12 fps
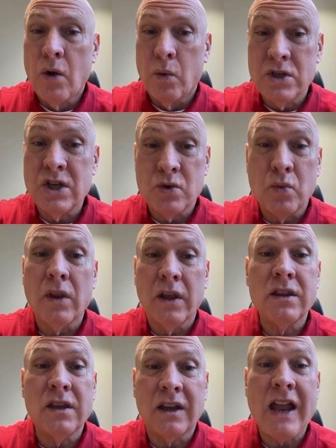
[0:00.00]
which is
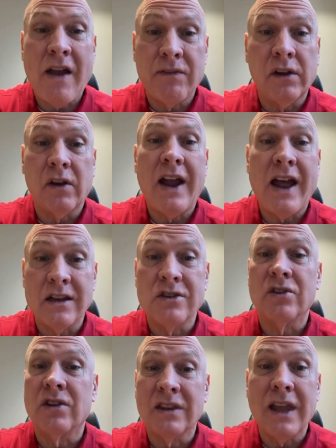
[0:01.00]
really the cavalier
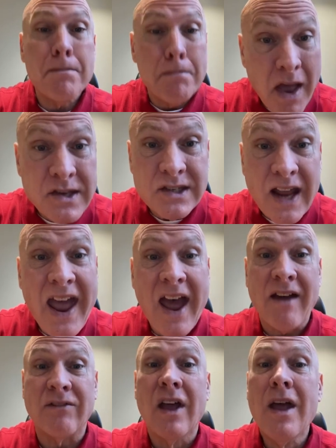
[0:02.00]
attitude that they must
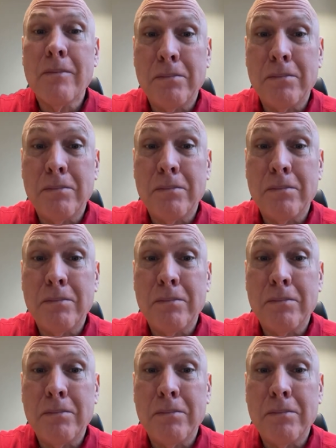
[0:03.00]
have.